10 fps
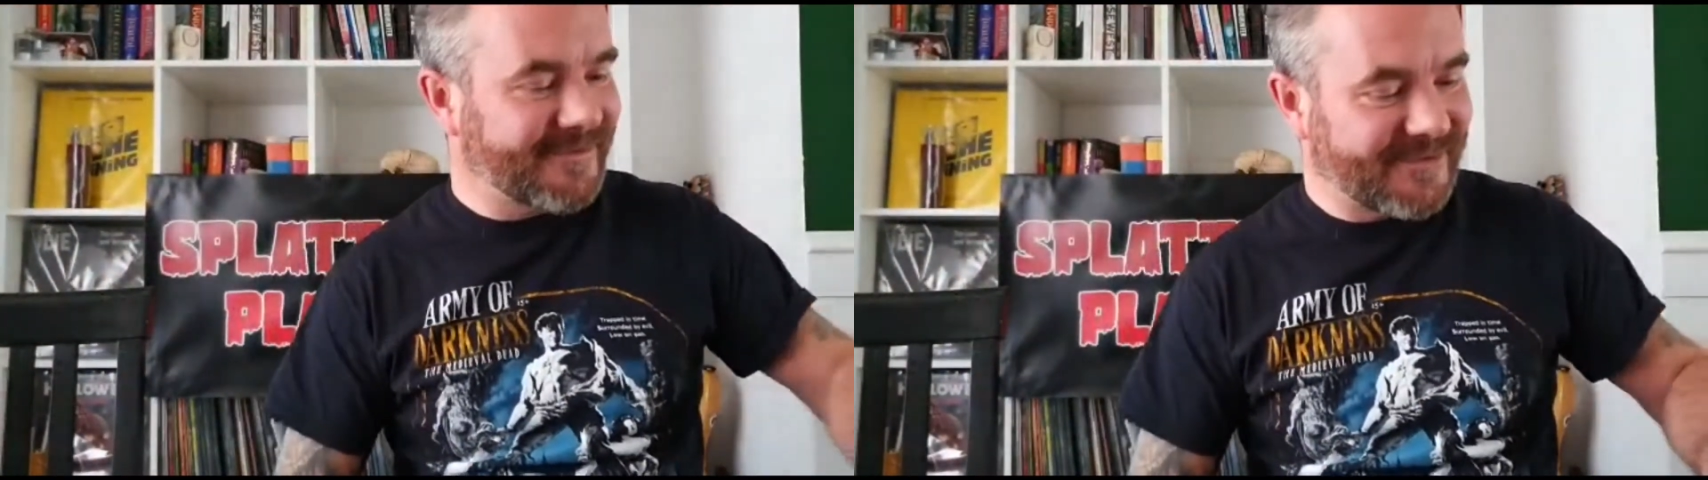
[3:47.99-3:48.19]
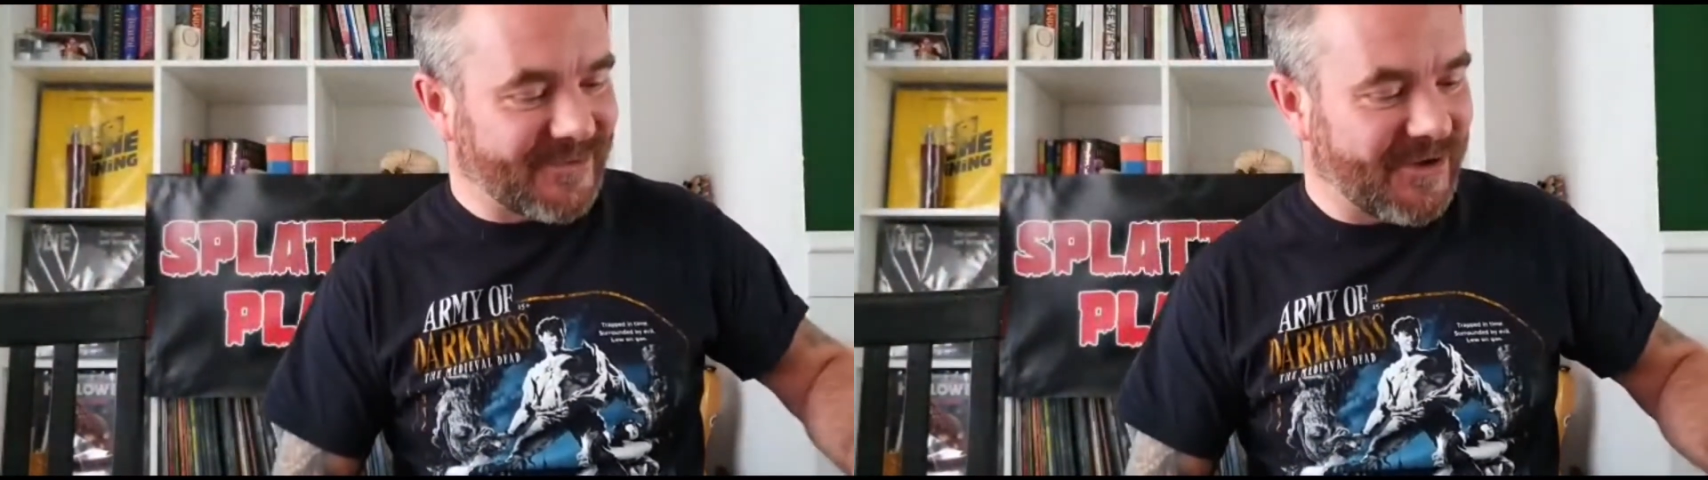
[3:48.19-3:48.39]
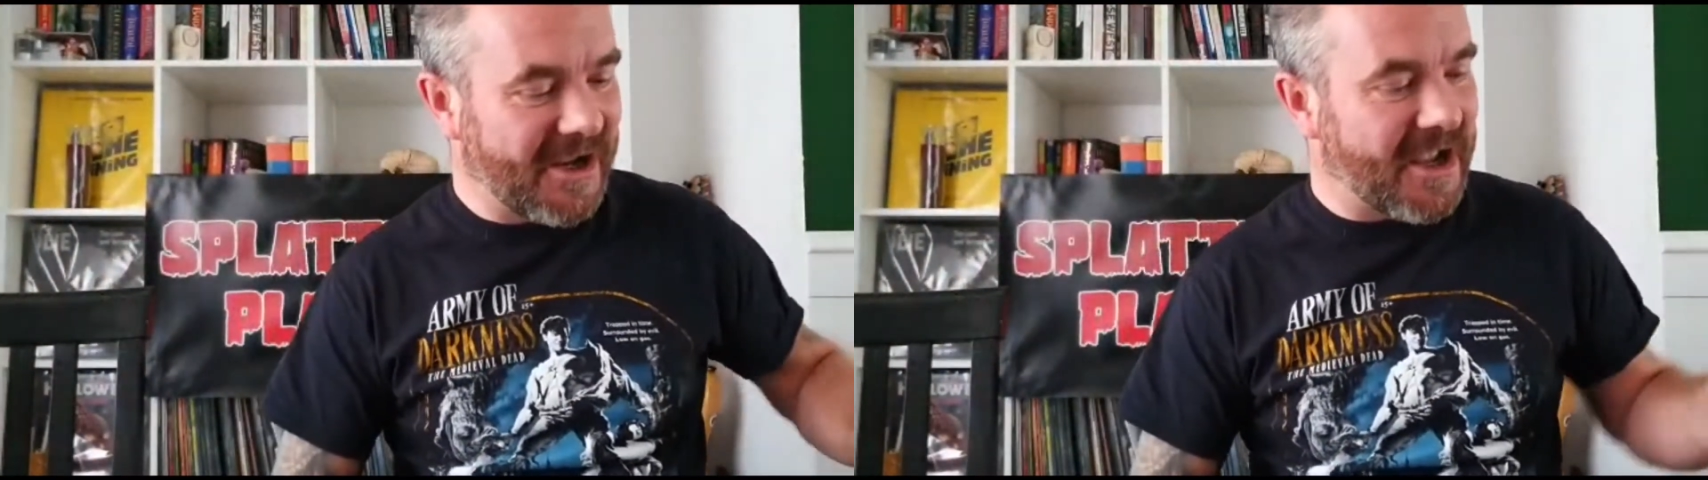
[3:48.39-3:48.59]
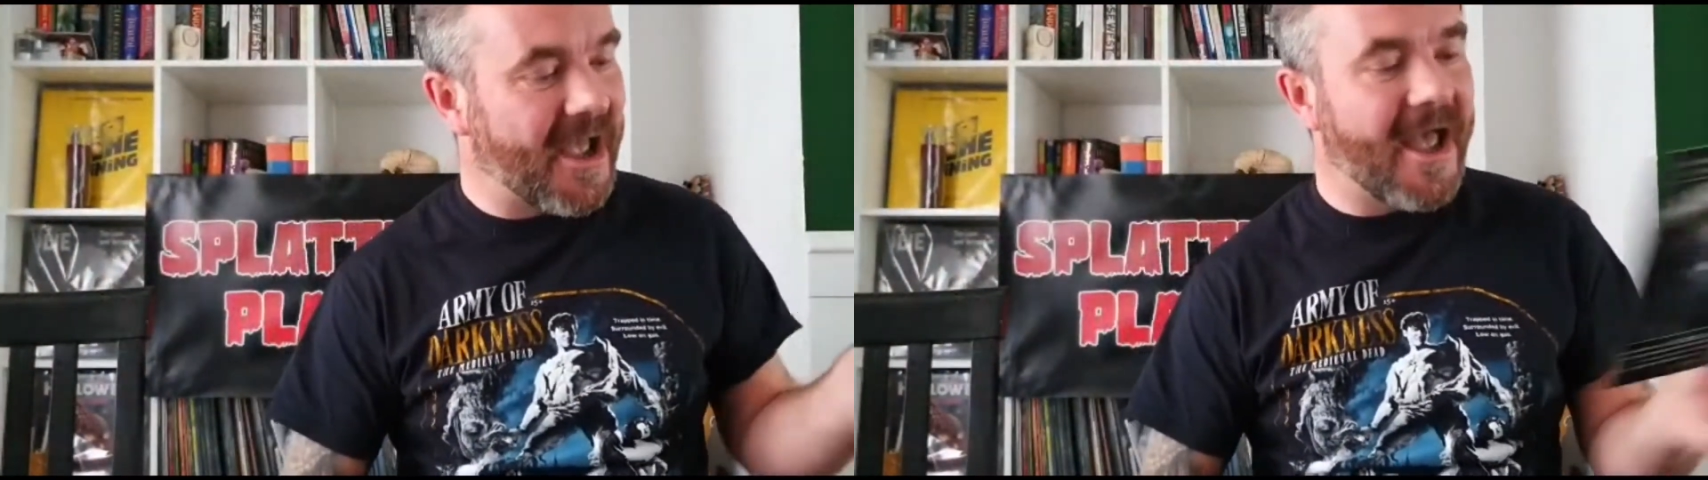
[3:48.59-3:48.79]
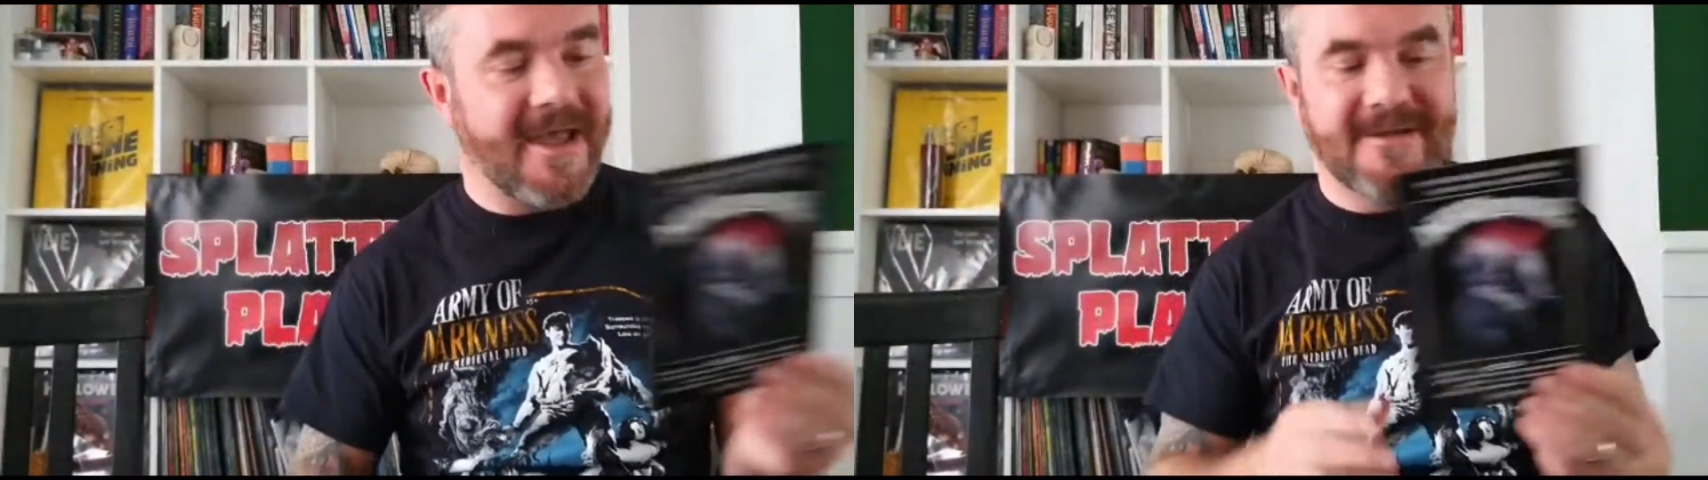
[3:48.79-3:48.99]
So you
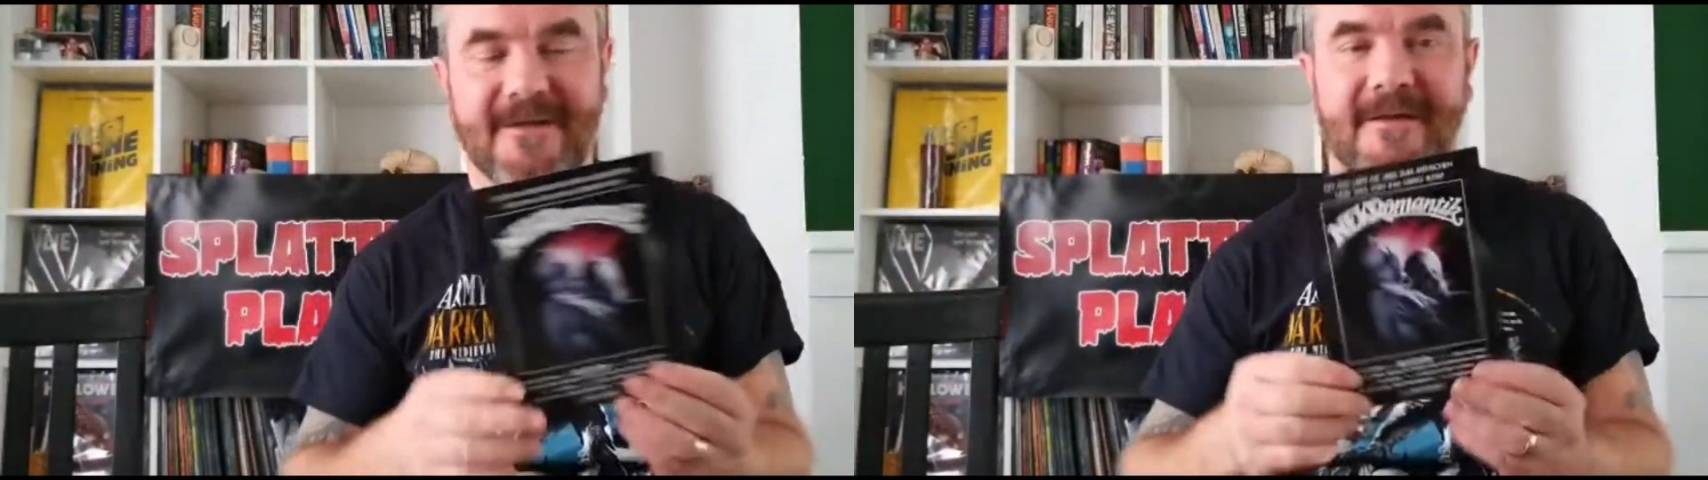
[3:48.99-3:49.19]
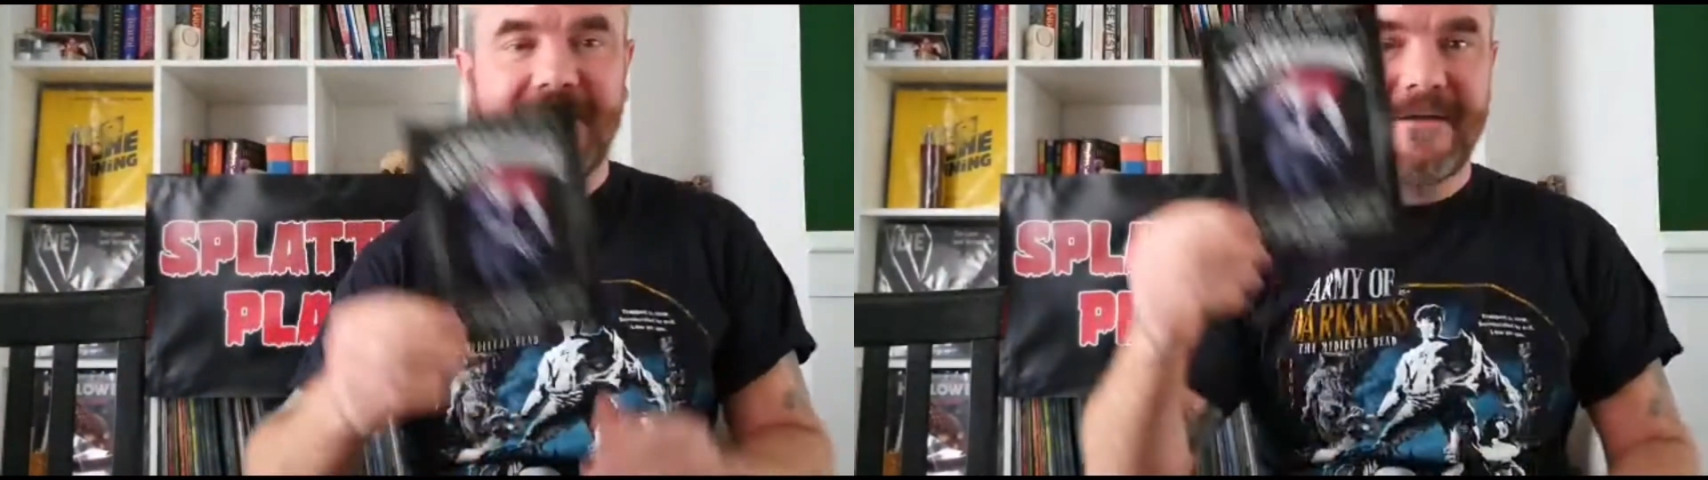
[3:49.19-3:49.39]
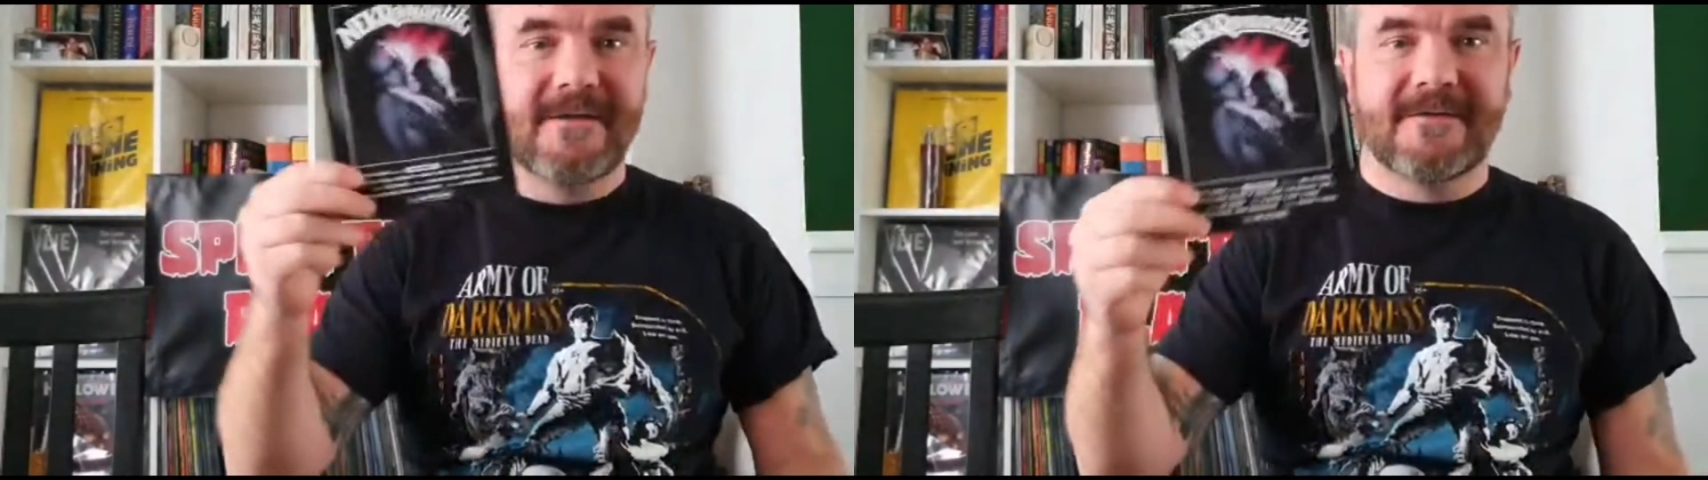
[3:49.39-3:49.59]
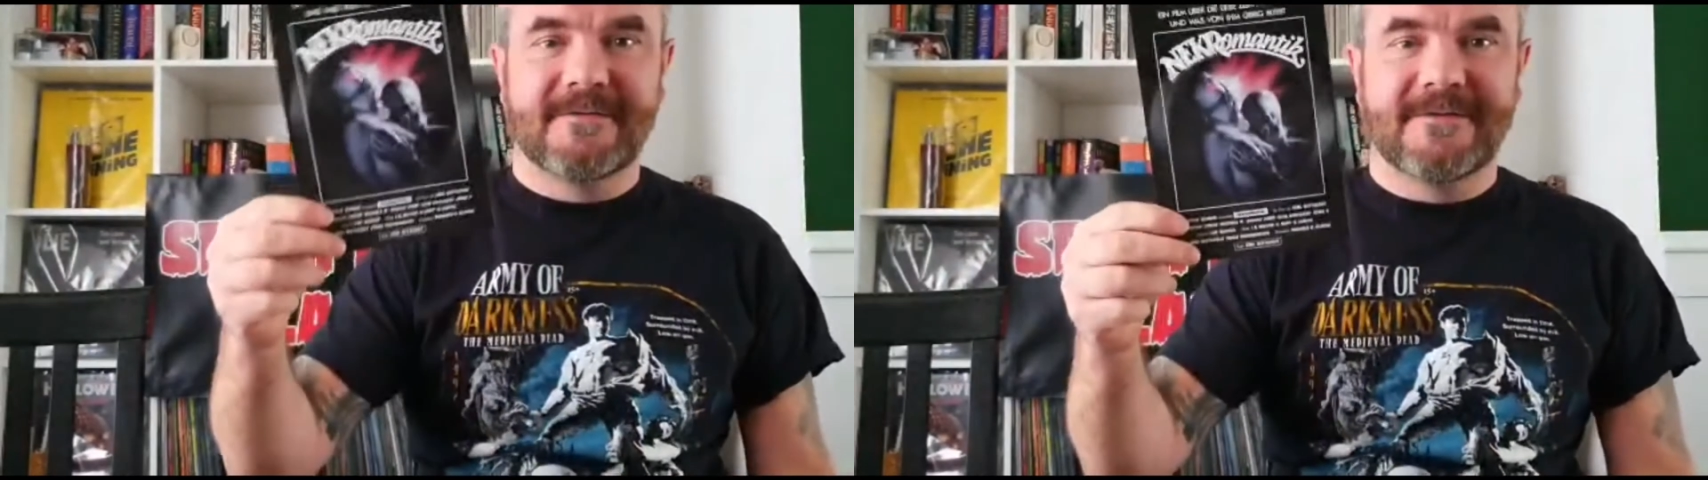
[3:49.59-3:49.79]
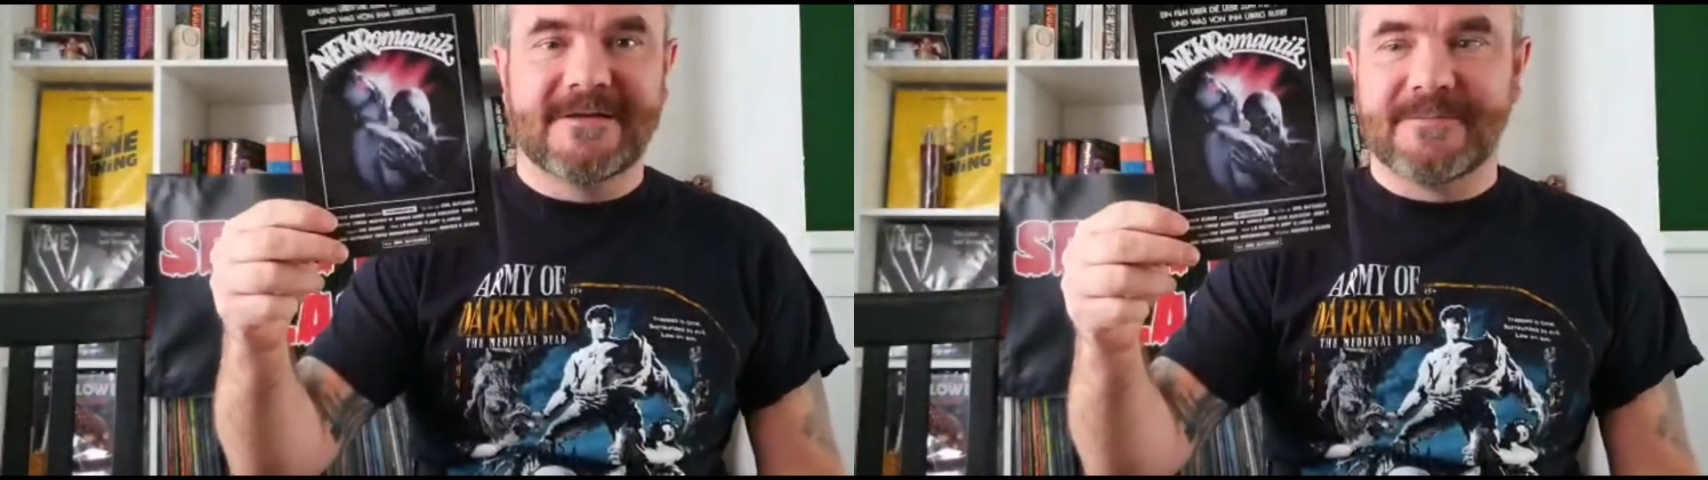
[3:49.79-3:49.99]
get this